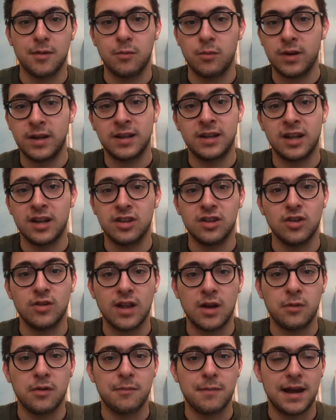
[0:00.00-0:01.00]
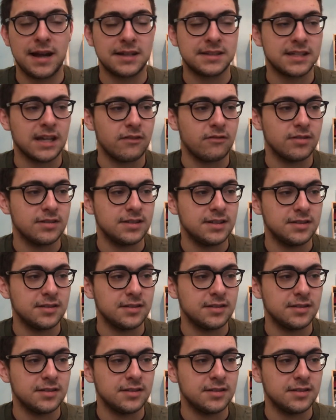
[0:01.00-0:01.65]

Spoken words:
And we're going to do that with Max Arons.